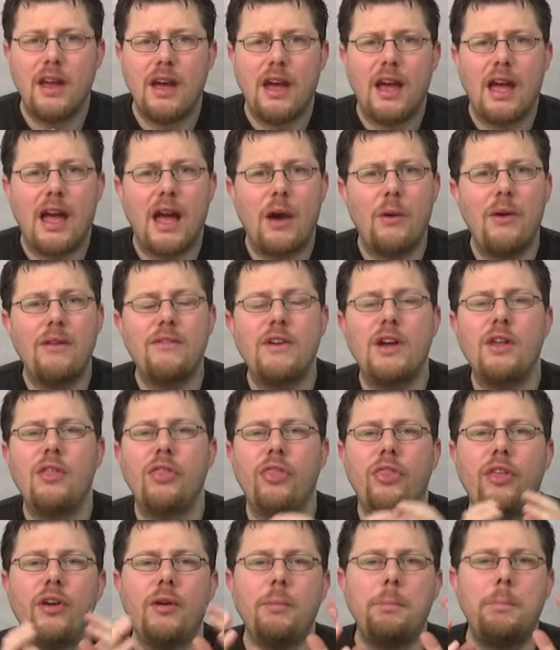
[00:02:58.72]
However,
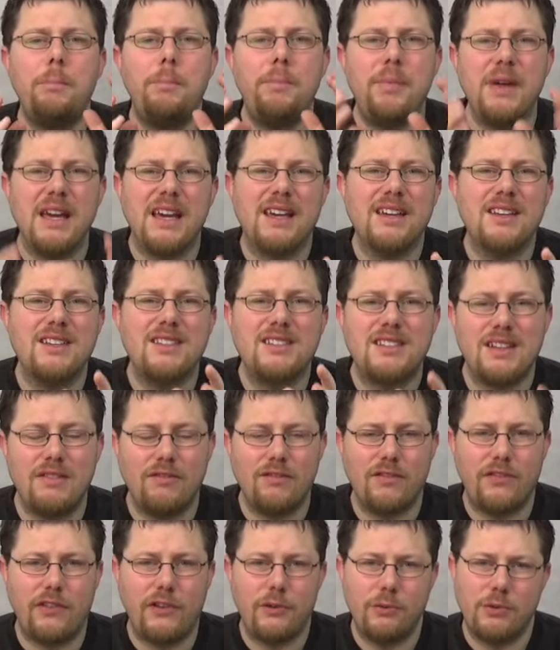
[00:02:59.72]
the biggest
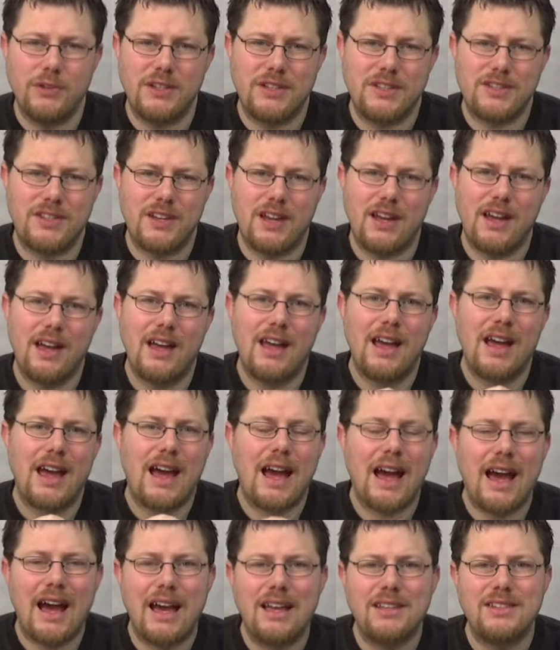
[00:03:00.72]
influencer
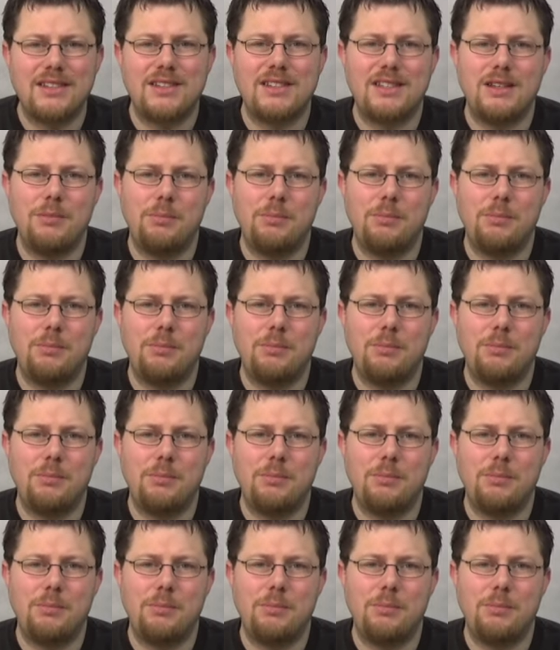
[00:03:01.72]
has to